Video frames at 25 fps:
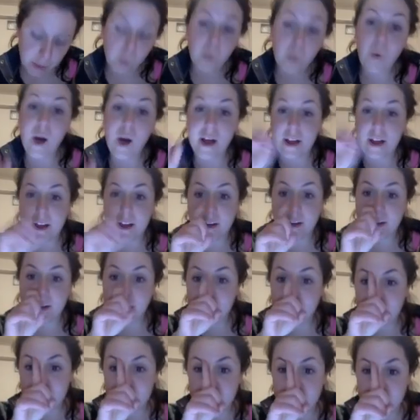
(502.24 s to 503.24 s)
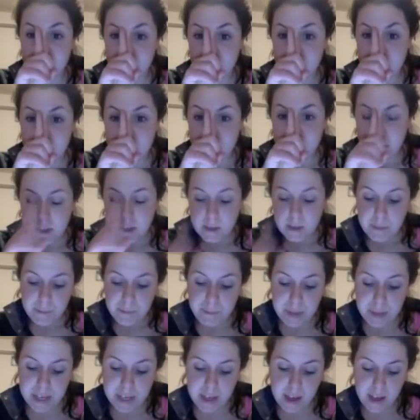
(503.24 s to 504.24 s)
1
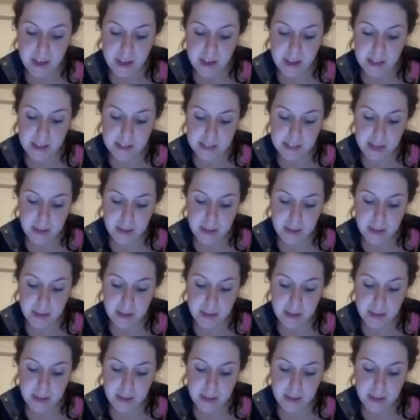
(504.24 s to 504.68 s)
because